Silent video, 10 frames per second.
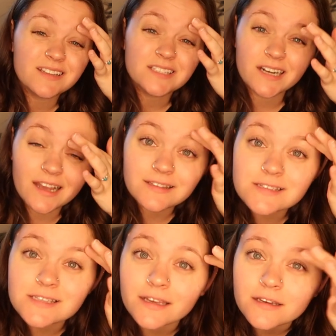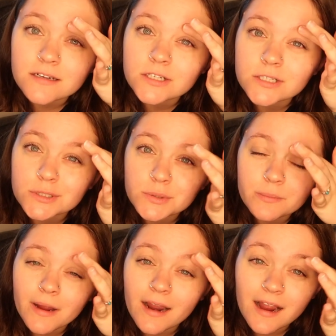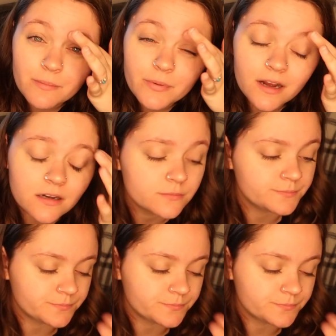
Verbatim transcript: Dude, I got this like glue my eyebrow.